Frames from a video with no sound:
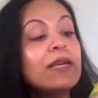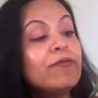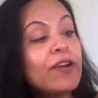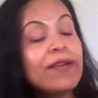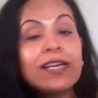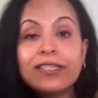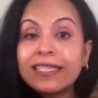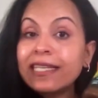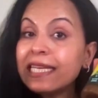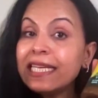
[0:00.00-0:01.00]
very
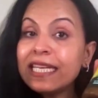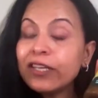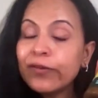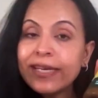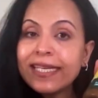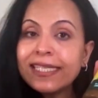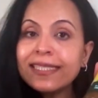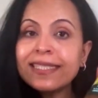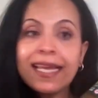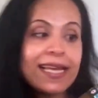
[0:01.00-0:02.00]
good clean ingredients